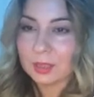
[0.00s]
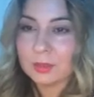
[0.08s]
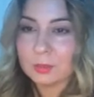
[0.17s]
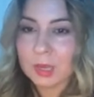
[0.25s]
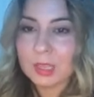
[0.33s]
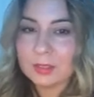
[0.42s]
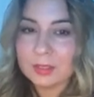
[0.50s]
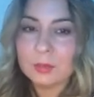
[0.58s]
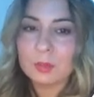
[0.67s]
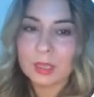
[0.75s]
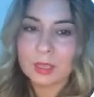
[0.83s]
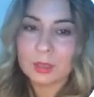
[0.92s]
it may
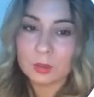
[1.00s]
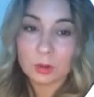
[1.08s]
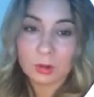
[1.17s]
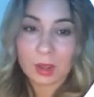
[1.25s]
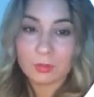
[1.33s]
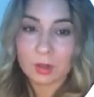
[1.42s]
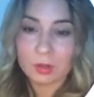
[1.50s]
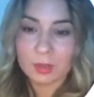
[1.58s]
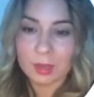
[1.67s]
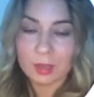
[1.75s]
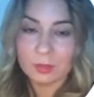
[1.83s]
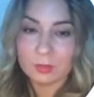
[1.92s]
seem like you don't have all
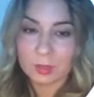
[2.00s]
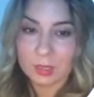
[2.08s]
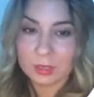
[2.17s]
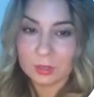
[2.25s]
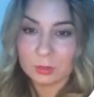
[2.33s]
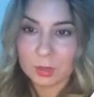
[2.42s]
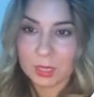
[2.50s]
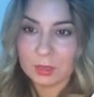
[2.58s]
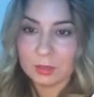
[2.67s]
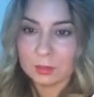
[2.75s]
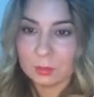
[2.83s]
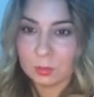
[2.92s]
day for inner
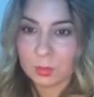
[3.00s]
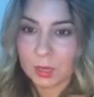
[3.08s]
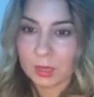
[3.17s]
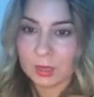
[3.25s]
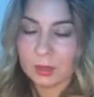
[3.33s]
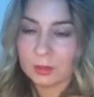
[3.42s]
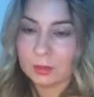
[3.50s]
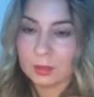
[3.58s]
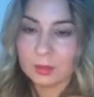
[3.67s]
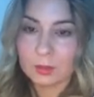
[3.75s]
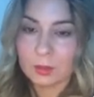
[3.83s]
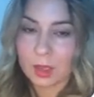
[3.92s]
peace, but
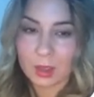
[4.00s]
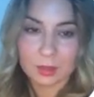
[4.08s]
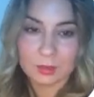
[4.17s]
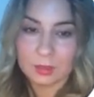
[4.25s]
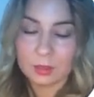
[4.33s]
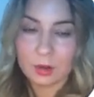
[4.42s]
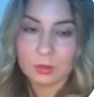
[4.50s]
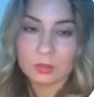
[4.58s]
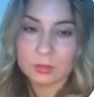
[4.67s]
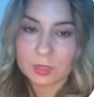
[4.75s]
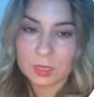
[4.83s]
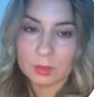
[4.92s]
it's okay. You know,
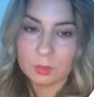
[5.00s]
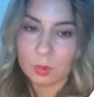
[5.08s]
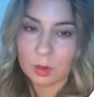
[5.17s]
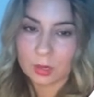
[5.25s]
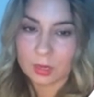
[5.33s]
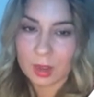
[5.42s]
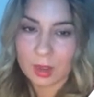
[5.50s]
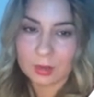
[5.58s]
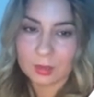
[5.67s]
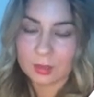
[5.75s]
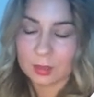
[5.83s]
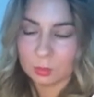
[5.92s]
just keep working at
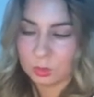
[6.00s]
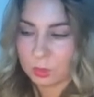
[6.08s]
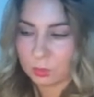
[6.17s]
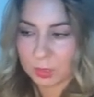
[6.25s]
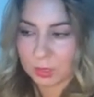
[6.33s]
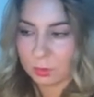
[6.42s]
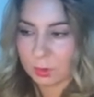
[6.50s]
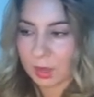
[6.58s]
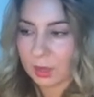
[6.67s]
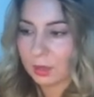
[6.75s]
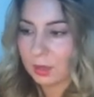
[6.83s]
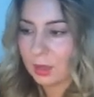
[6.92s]
it, keep chipping
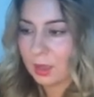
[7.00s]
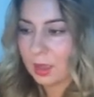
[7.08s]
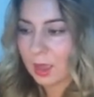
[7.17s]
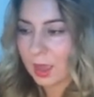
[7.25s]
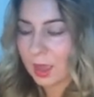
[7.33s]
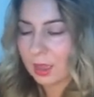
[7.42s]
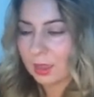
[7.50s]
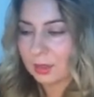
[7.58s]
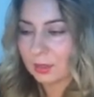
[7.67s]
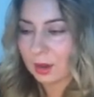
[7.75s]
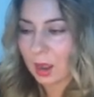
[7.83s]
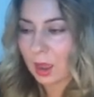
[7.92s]
away.
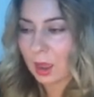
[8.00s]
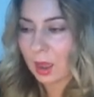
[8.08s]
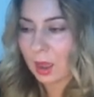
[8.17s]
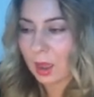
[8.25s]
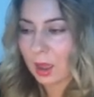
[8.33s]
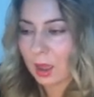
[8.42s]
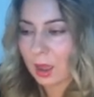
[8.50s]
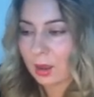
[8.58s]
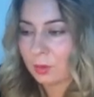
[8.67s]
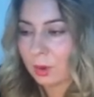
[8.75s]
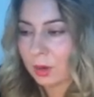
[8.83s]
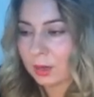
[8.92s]
And
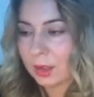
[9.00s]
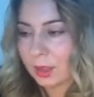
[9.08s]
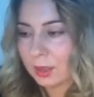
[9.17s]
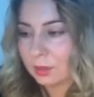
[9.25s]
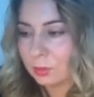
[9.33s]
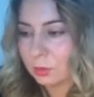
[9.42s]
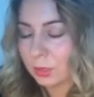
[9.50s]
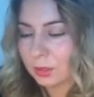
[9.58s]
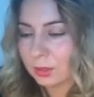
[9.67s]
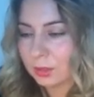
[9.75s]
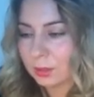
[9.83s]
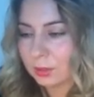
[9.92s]
I want to end with